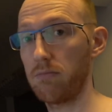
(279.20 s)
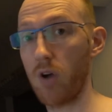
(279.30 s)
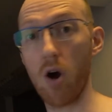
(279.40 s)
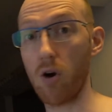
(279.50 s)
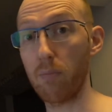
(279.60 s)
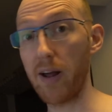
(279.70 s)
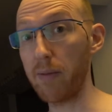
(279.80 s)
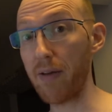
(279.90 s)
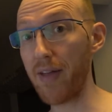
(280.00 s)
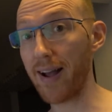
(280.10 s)
Can't complain
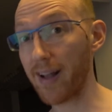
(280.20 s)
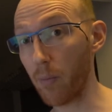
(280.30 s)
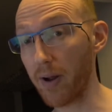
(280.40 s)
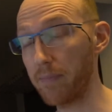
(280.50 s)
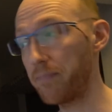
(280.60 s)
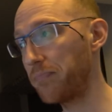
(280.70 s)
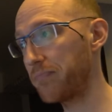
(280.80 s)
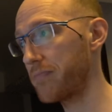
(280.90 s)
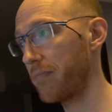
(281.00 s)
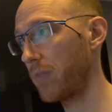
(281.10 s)
about that, can we?
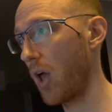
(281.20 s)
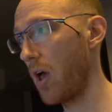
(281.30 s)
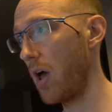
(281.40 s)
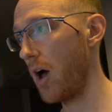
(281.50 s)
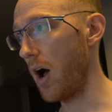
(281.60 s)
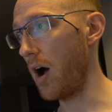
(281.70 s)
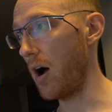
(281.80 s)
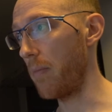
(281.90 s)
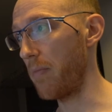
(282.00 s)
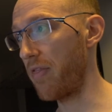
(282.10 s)

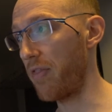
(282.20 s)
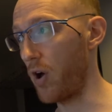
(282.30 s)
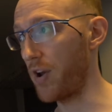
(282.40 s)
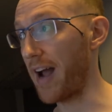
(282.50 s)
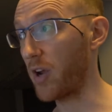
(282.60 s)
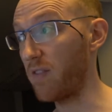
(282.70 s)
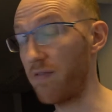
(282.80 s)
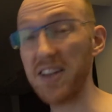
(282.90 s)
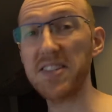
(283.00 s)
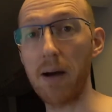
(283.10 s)
3rd, I could
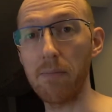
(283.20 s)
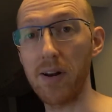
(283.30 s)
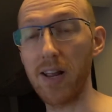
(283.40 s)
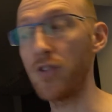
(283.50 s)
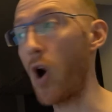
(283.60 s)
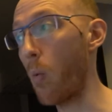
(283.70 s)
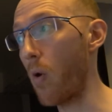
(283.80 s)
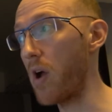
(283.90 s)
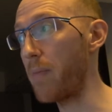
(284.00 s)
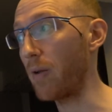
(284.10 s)
invest that money and not
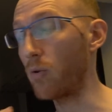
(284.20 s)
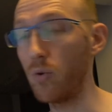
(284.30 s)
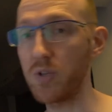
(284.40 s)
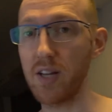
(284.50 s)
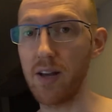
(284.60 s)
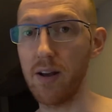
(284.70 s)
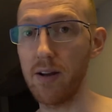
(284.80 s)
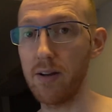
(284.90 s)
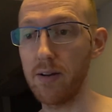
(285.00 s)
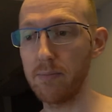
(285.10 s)
worry about losing it
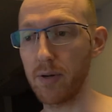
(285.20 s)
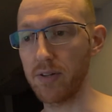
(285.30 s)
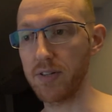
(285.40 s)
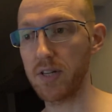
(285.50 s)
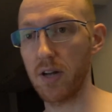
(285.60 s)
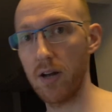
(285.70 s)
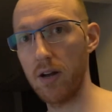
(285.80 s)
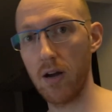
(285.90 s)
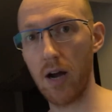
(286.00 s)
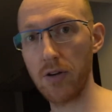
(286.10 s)
because
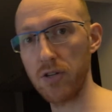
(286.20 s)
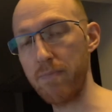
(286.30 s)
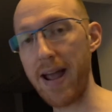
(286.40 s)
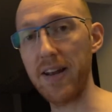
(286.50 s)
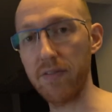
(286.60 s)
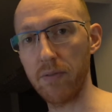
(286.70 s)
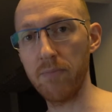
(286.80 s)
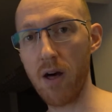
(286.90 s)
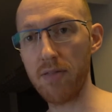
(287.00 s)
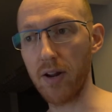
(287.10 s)
I just made it
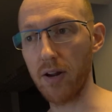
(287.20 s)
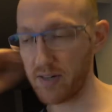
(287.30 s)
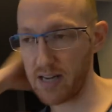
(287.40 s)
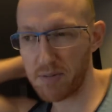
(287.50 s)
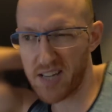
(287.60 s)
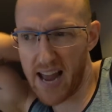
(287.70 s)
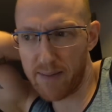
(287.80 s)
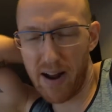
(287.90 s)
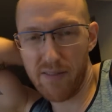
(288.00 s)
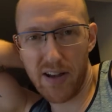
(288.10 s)
from nothing. Because I'm scared
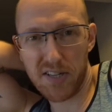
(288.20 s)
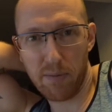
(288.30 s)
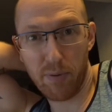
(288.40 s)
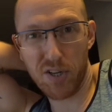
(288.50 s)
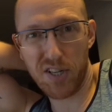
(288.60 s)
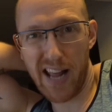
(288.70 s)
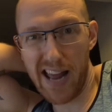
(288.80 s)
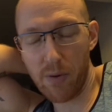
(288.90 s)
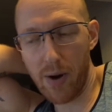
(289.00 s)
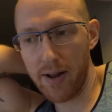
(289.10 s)
about investing personally
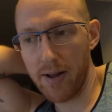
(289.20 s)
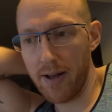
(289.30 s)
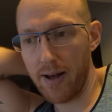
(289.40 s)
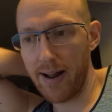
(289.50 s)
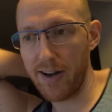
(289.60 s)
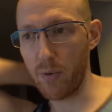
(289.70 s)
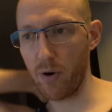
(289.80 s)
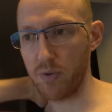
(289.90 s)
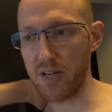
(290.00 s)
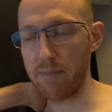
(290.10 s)
anyway, and I don't want
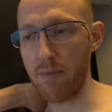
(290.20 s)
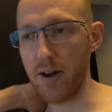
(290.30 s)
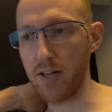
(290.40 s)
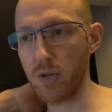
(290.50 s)
to lose any money.